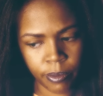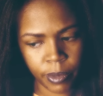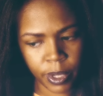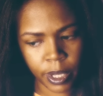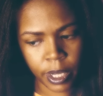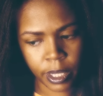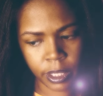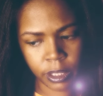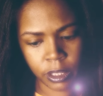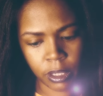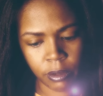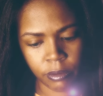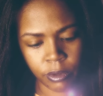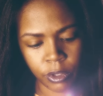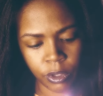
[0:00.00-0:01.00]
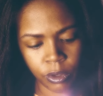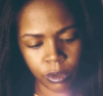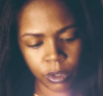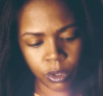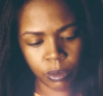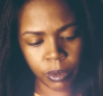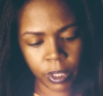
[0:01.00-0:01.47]
Because of you,
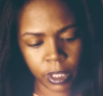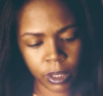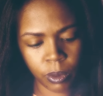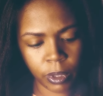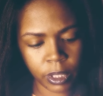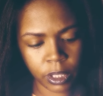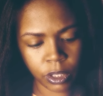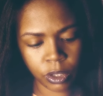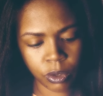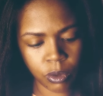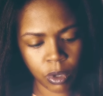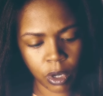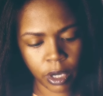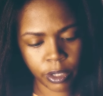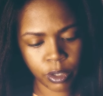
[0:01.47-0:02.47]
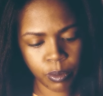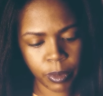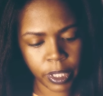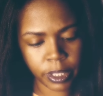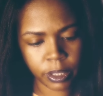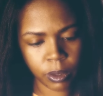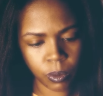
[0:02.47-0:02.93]
you being the way that you are, you
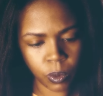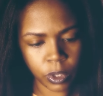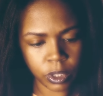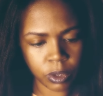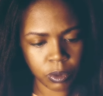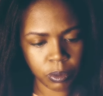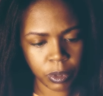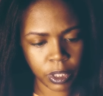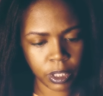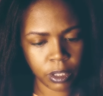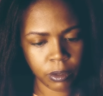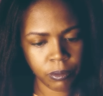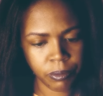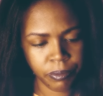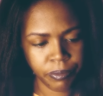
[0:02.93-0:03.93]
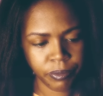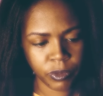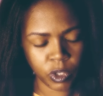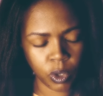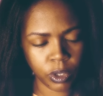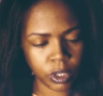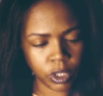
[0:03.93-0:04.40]
make them want to be
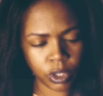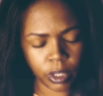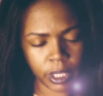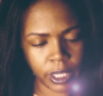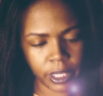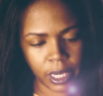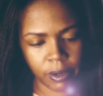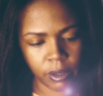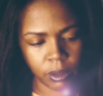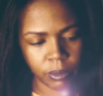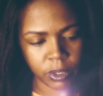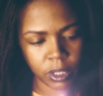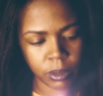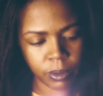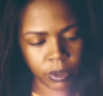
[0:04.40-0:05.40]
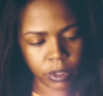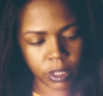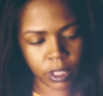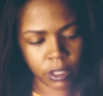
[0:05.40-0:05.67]
on the straight and narrow. But this person